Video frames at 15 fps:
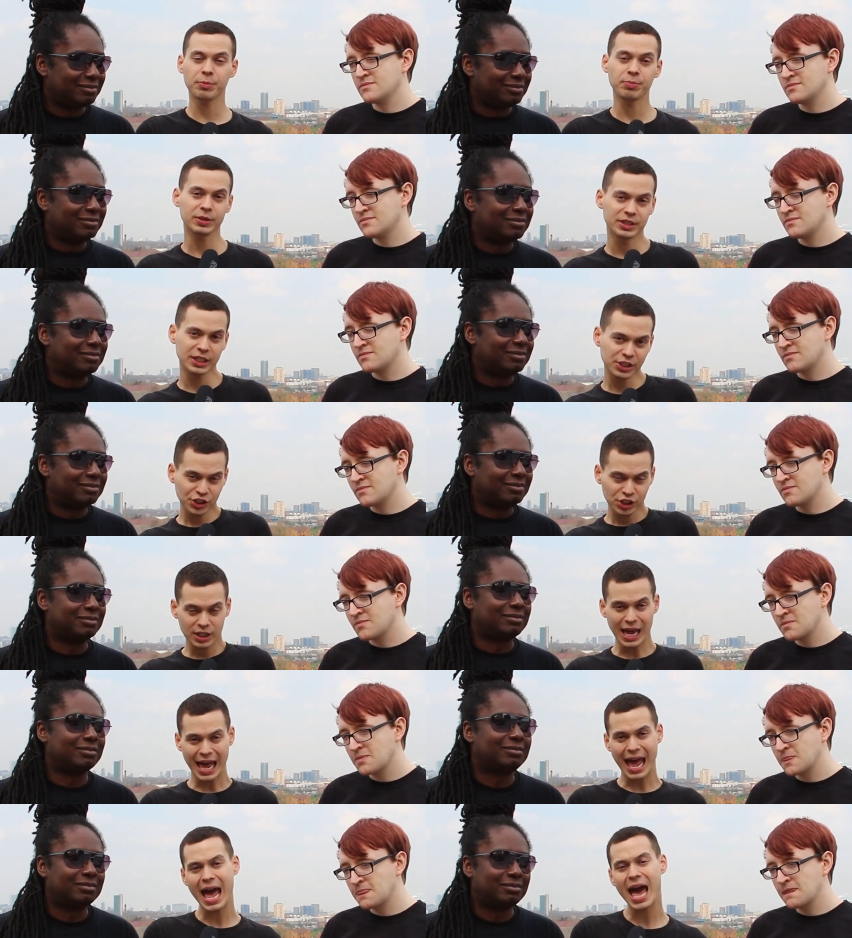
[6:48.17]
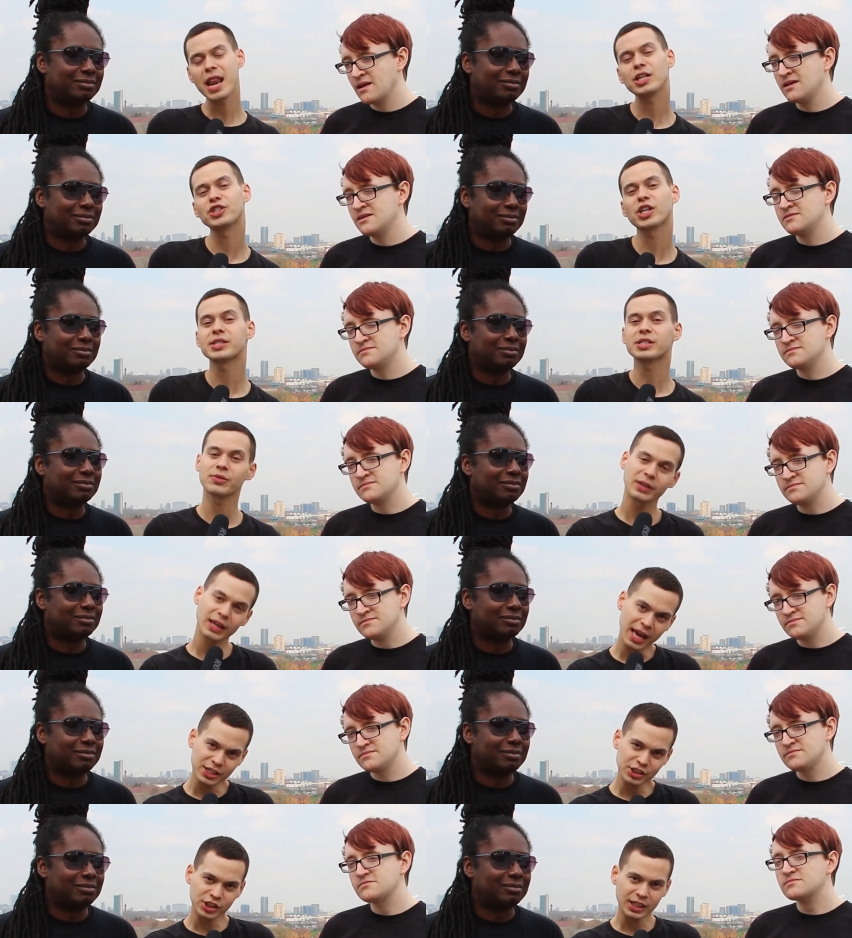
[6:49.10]
Speaker 1: a prediction and a
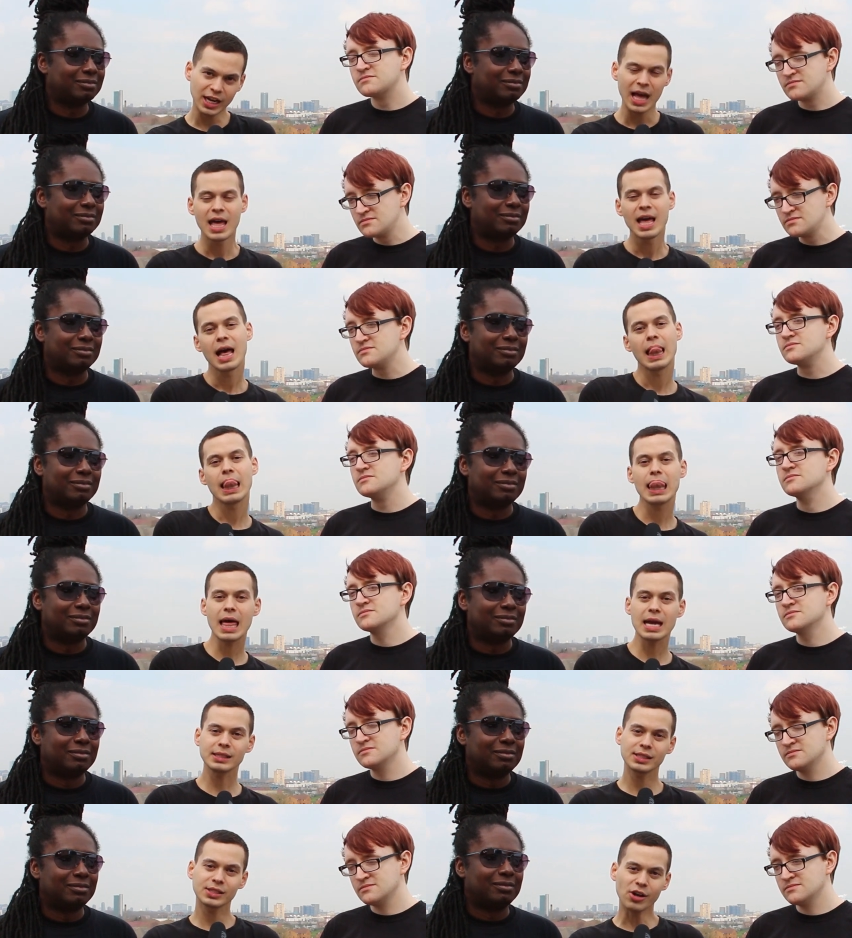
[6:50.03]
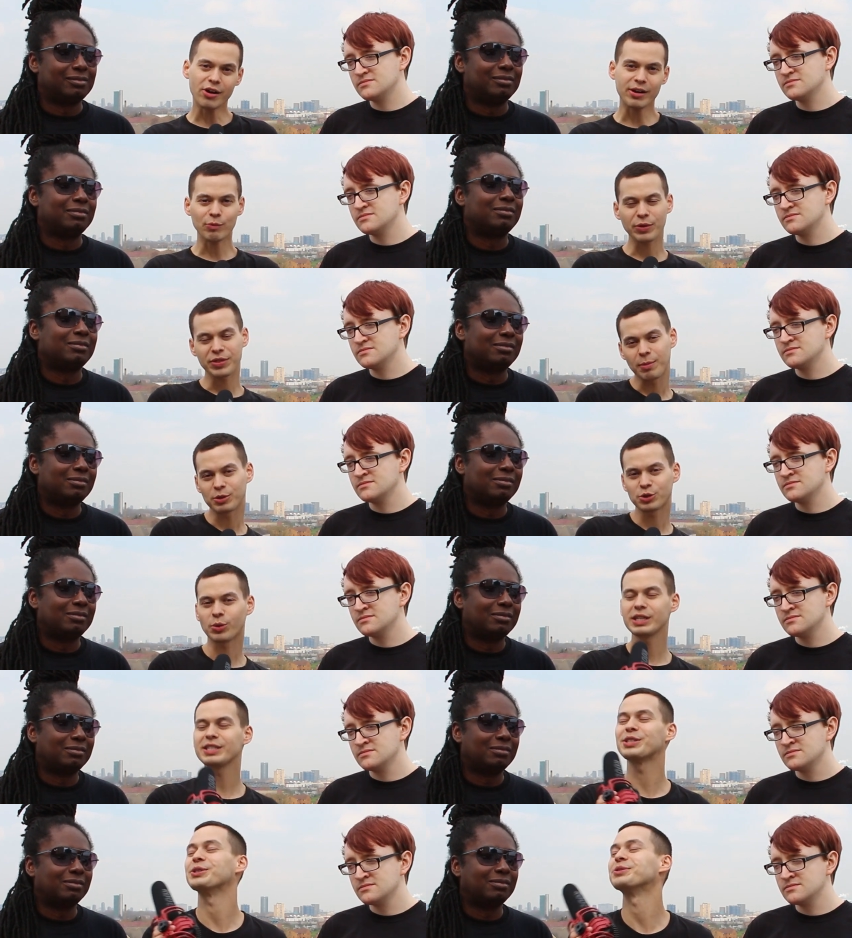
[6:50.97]
justification. Let's start with number
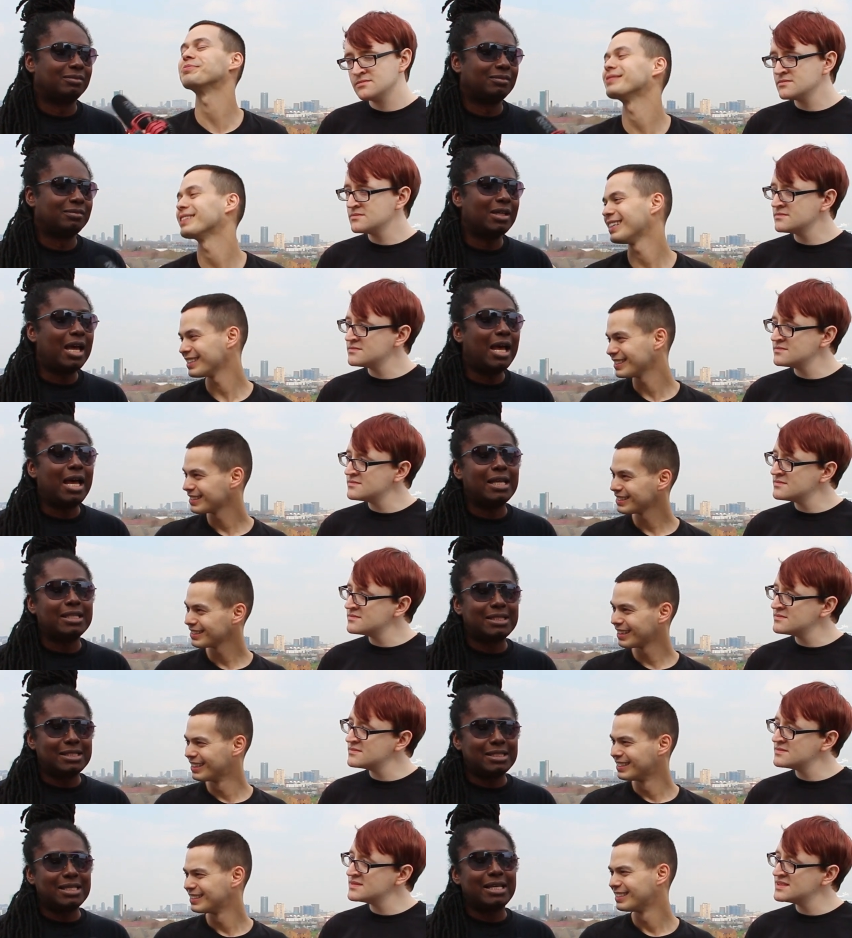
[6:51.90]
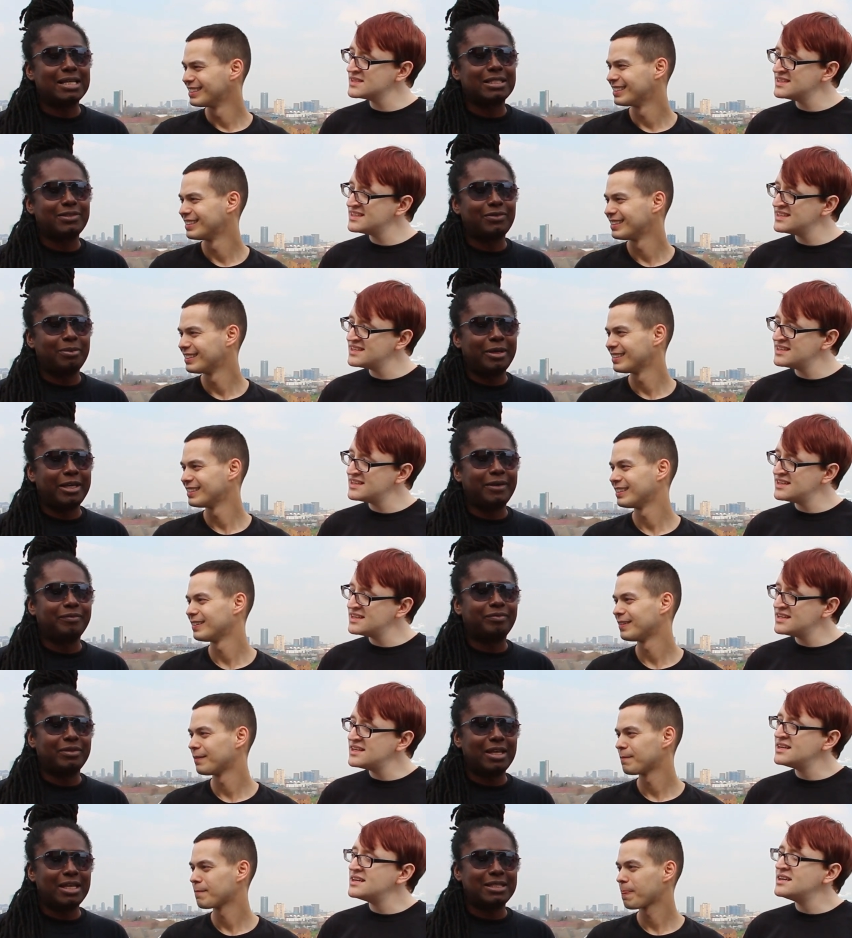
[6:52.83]
22.
Speaker 2: Ah, it's six for
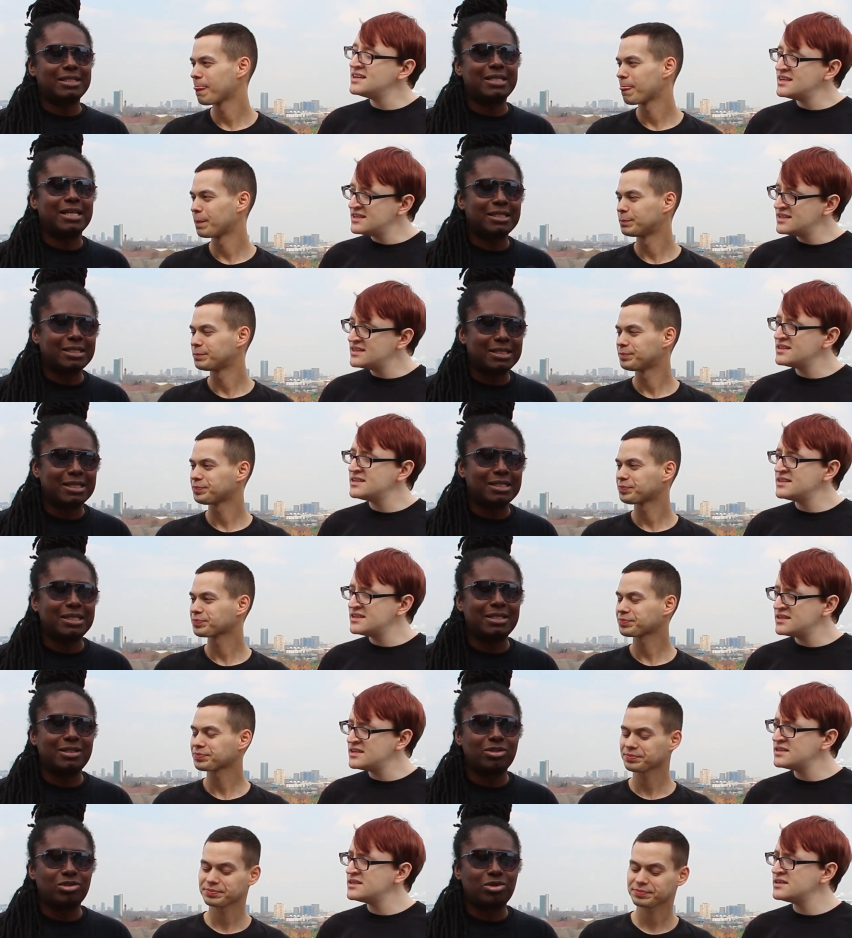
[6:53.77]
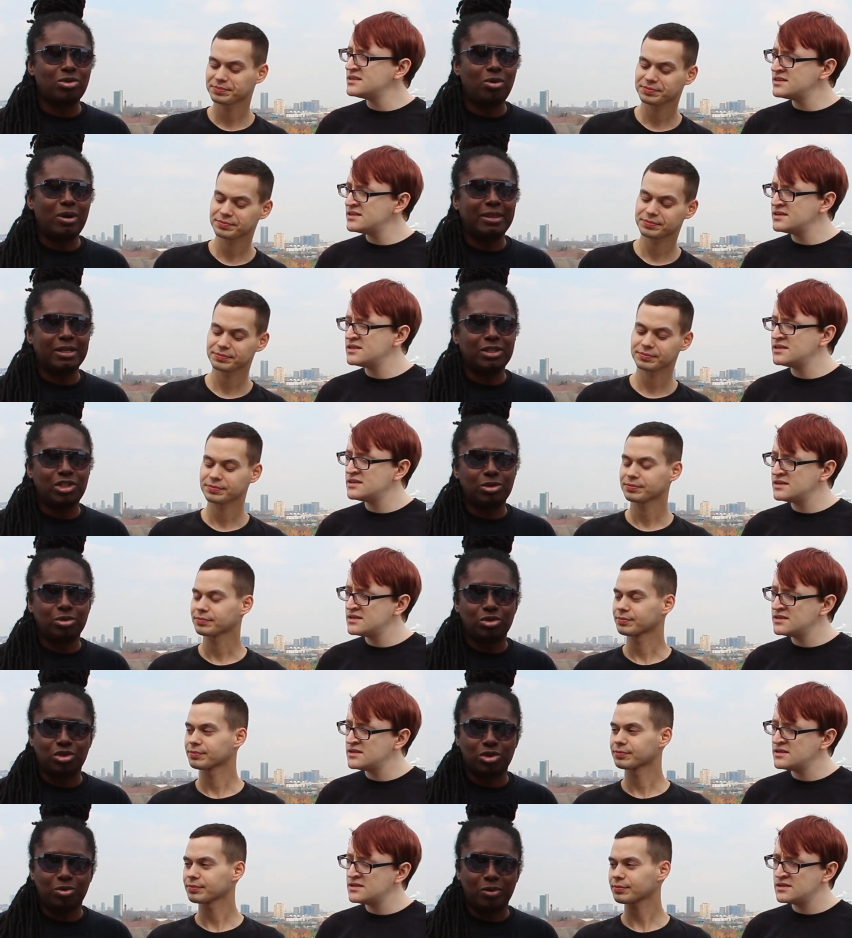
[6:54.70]
me. It's six. It's a decent score. I think
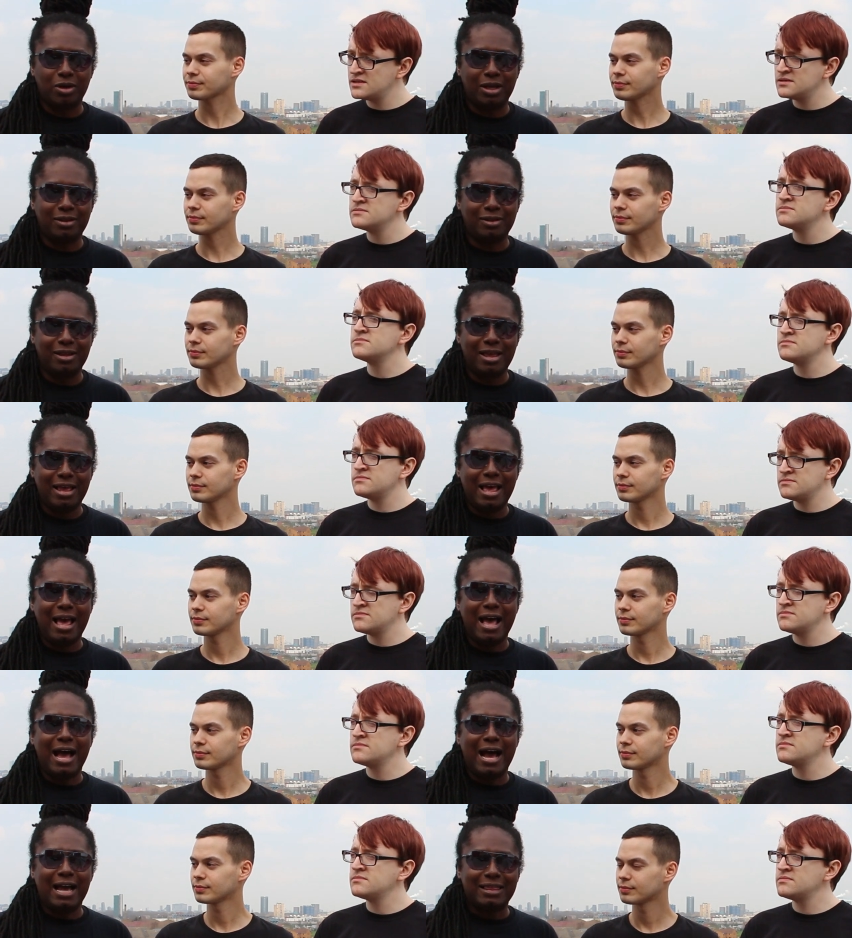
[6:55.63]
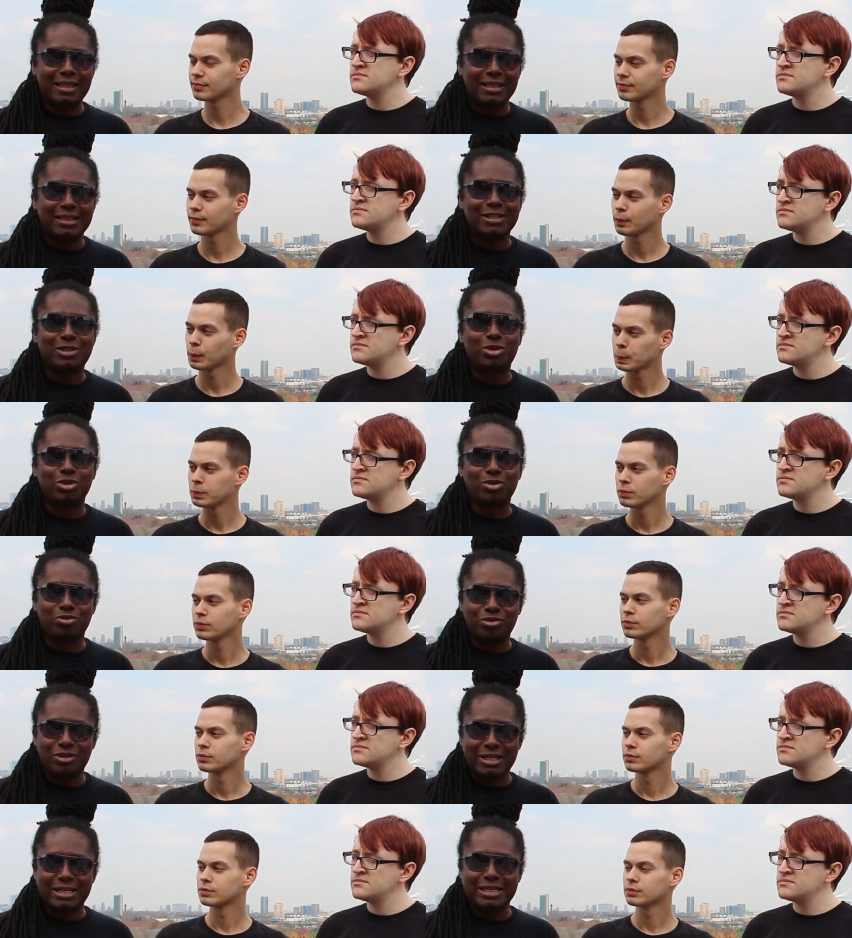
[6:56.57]
she'll do well. I think this could
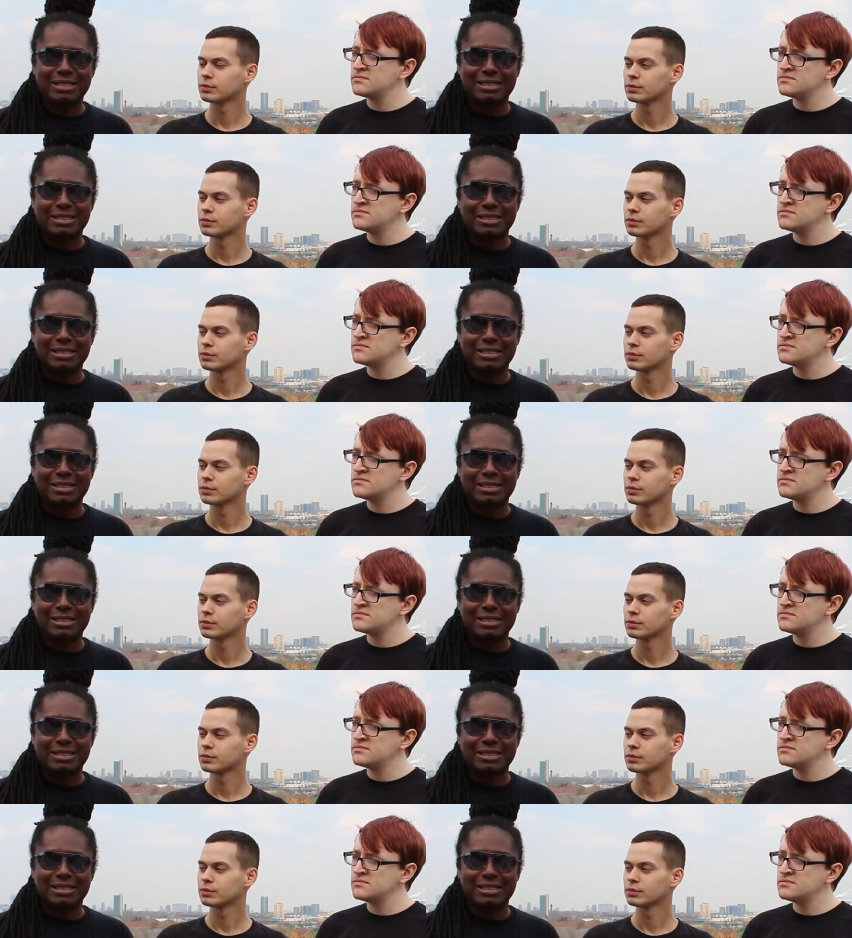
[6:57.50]
really